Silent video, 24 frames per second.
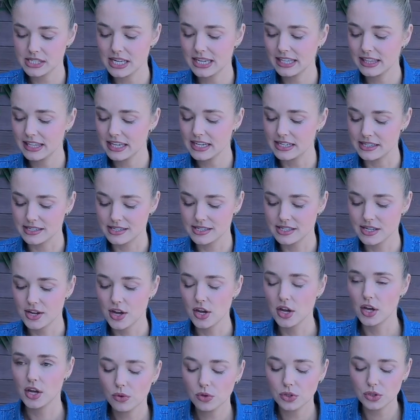like this.
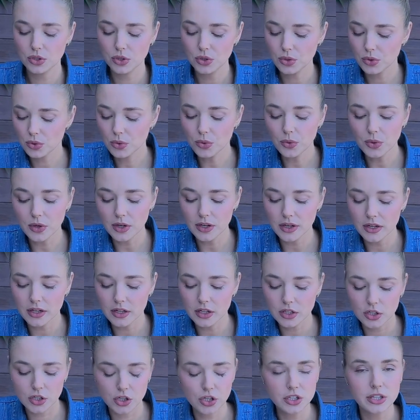You
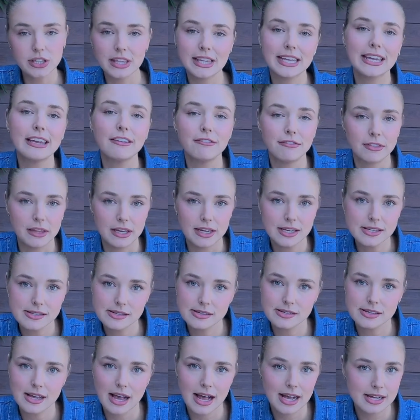could leave
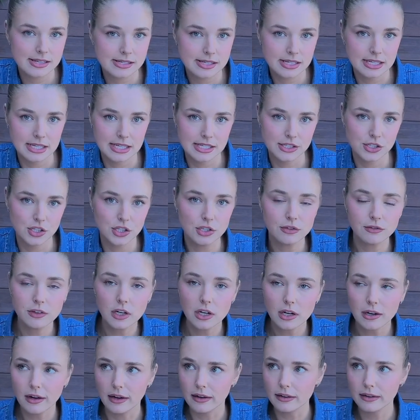this as it is. You've got